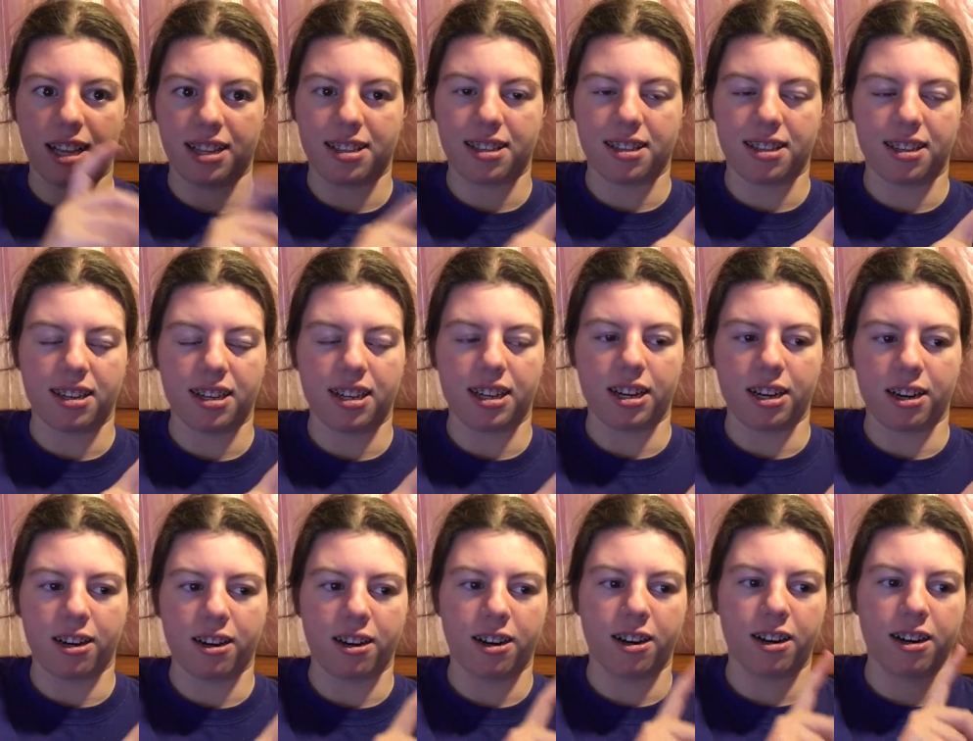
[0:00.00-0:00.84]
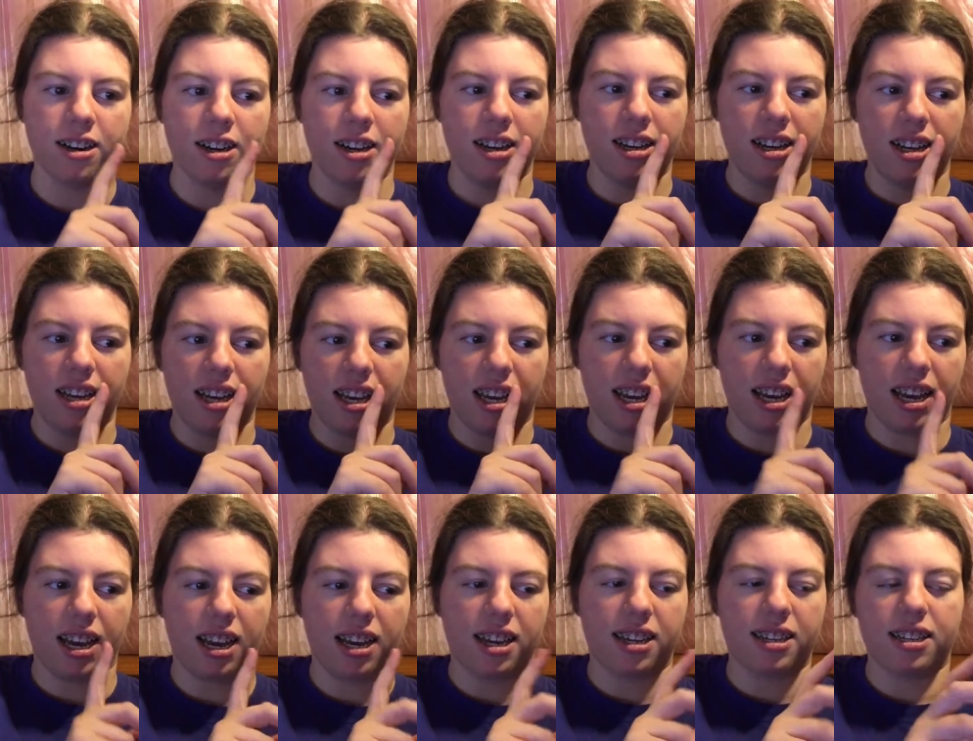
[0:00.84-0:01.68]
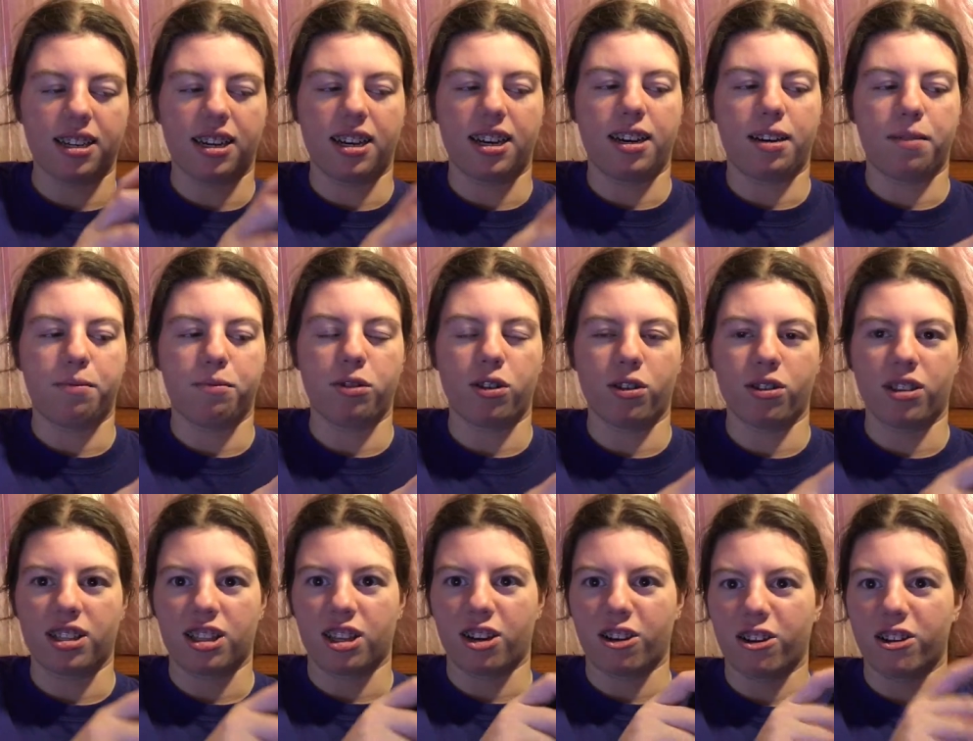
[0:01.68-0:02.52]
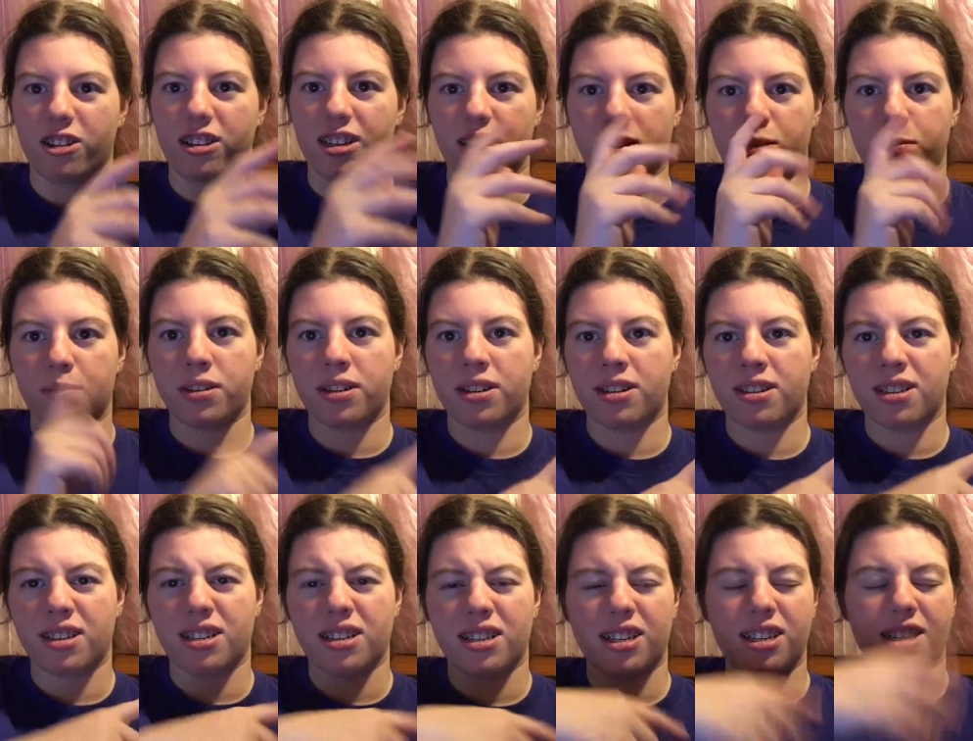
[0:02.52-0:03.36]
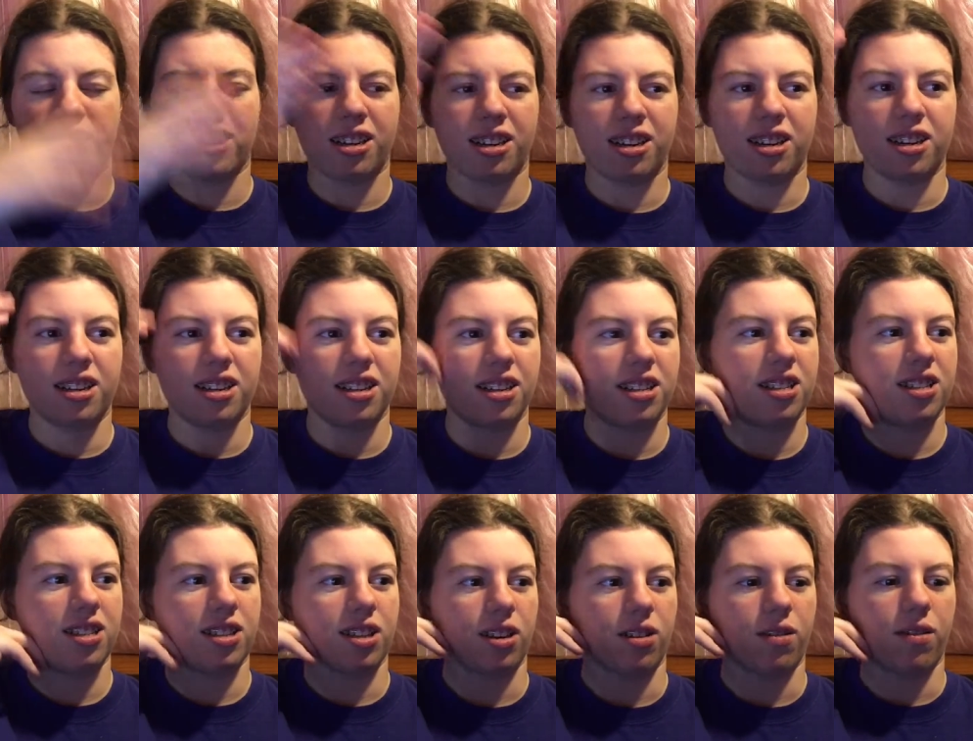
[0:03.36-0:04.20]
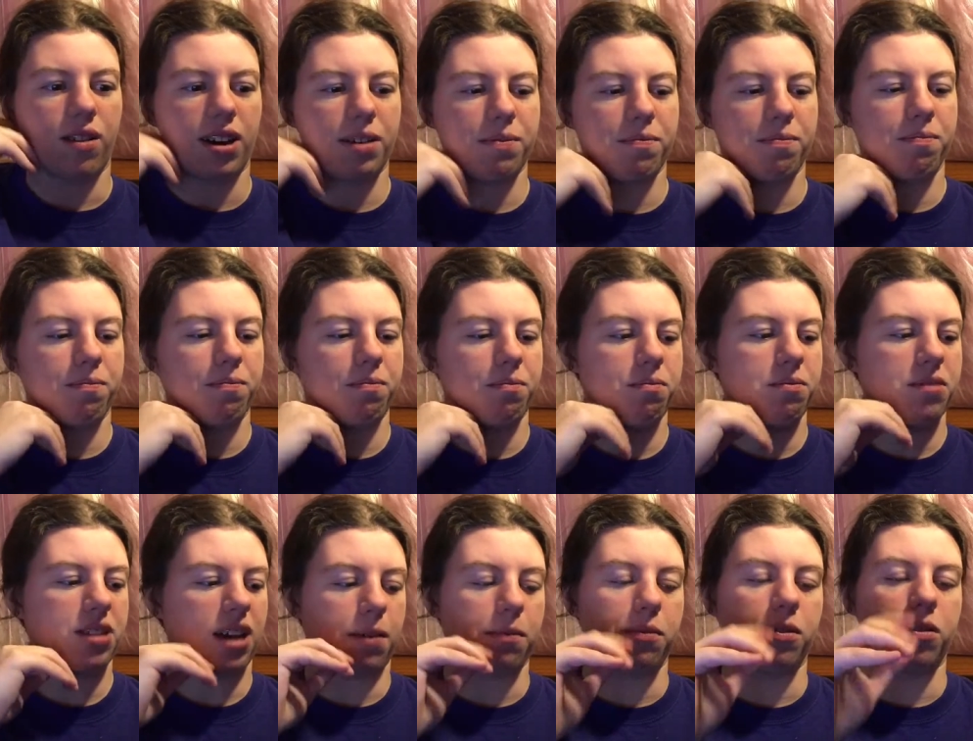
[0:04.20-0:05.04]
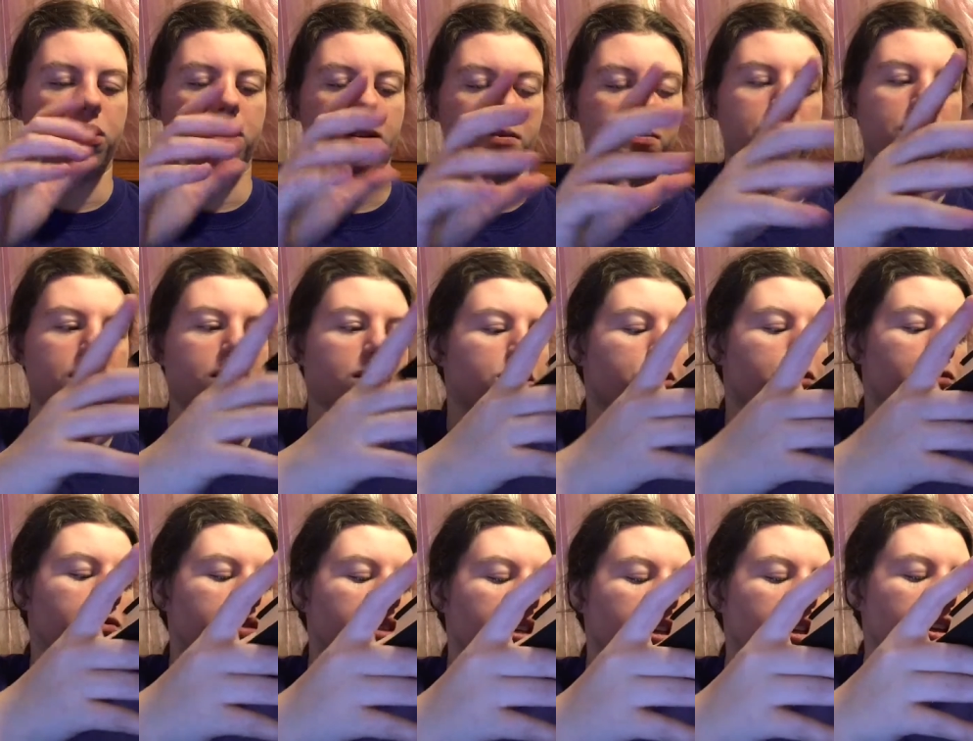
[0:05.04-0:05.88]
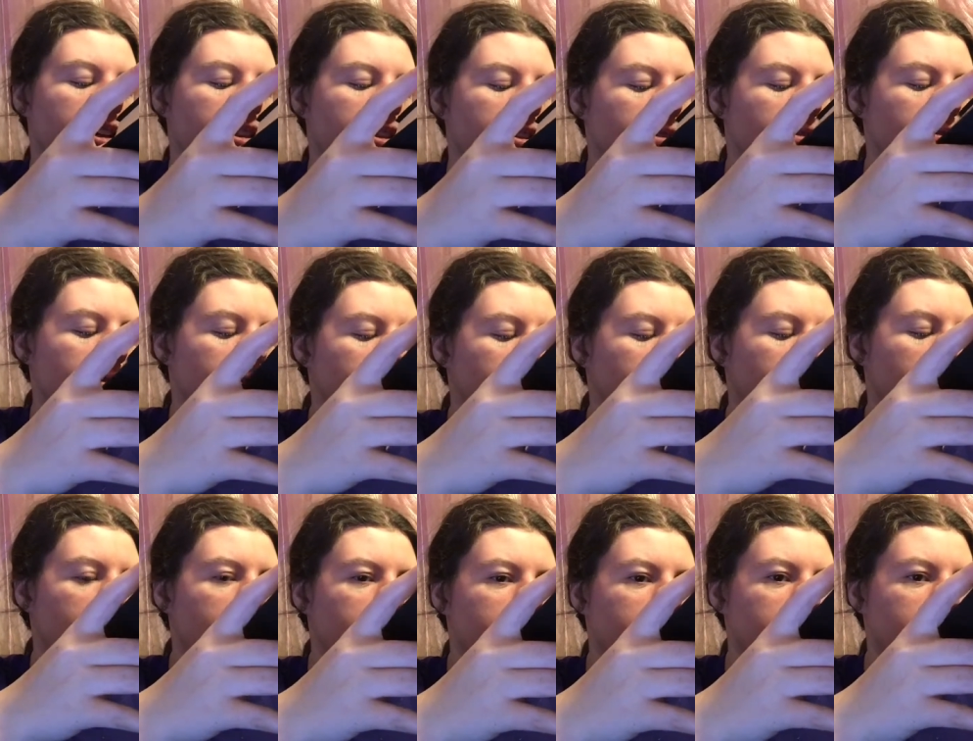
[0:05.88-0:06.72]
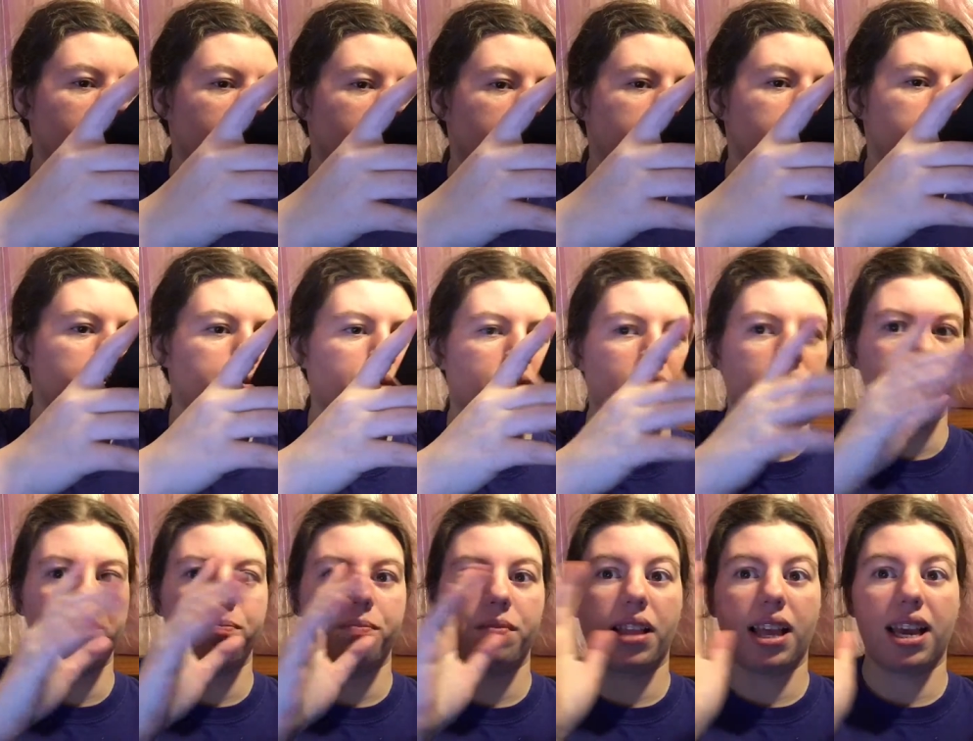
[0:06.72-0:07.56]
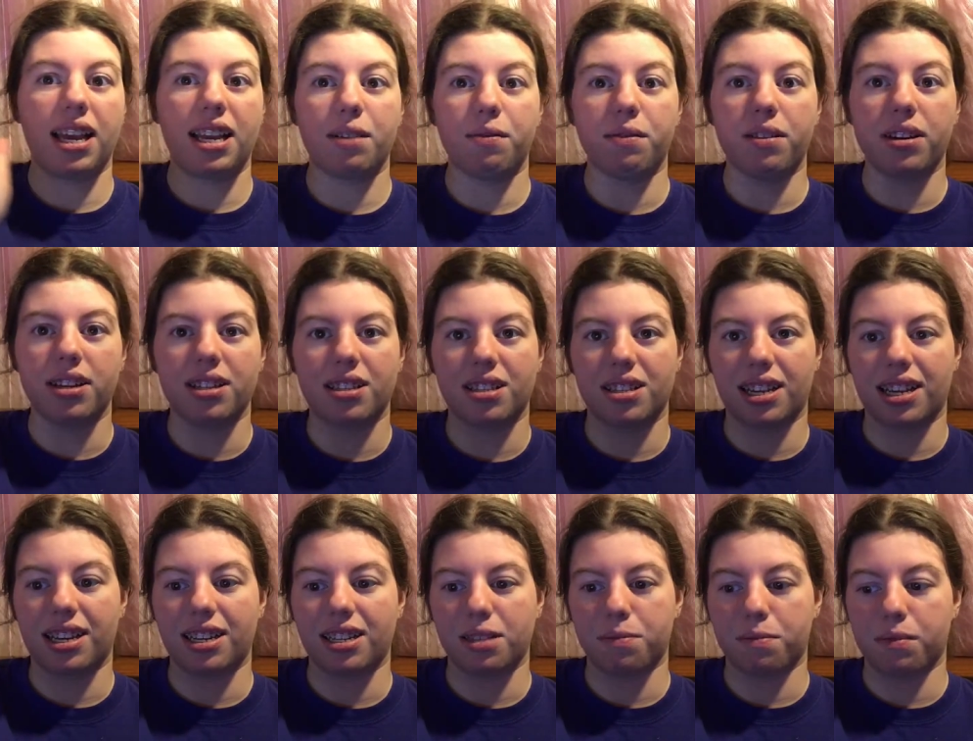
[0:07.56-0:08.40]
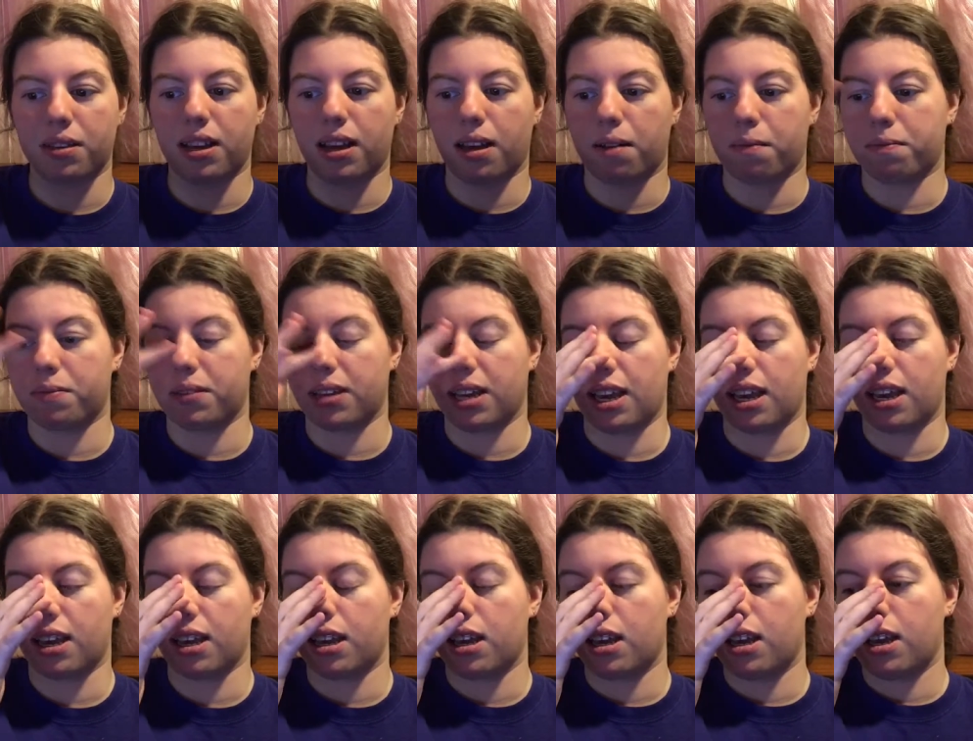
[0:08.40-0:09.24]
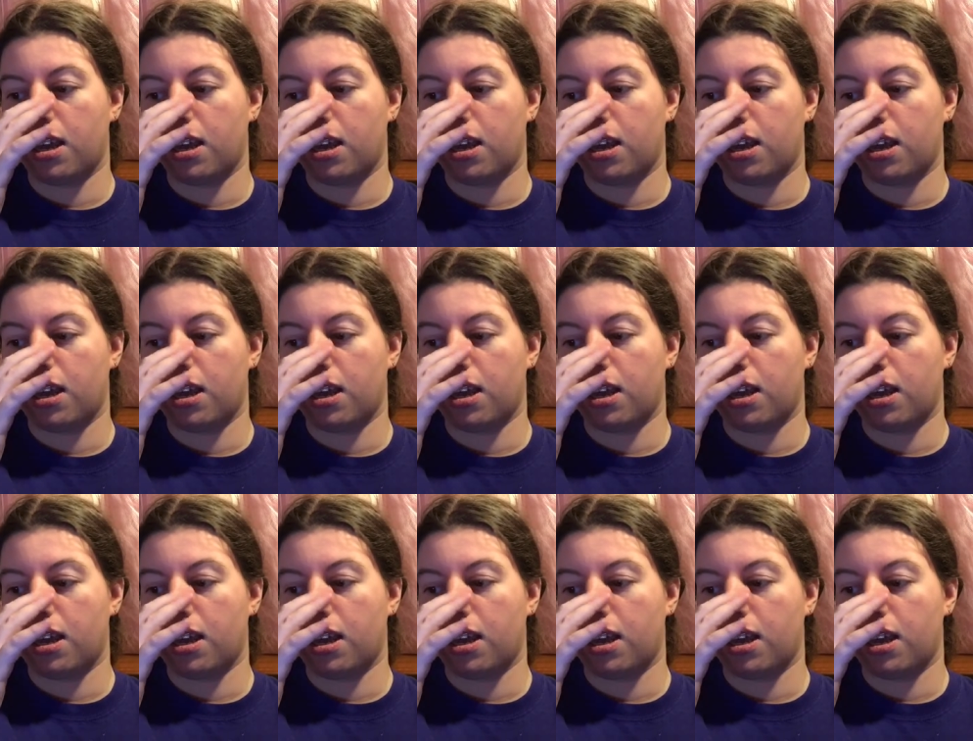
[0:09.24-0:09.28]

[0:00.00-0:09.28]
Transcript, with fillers: that's in here and um, don't let the hard days win is in here so I tab those up because I do really like those quotes but anyways that is my update